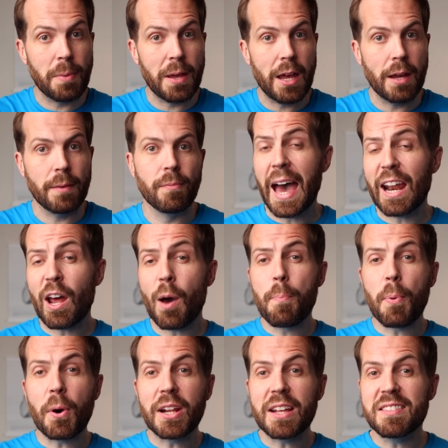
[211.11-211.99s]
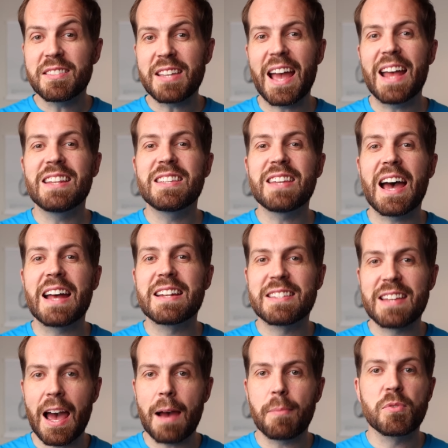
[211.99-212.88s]
and our bodies tend to
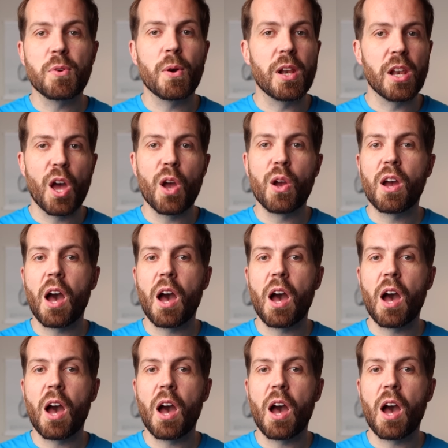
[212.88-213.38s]
adapt to a low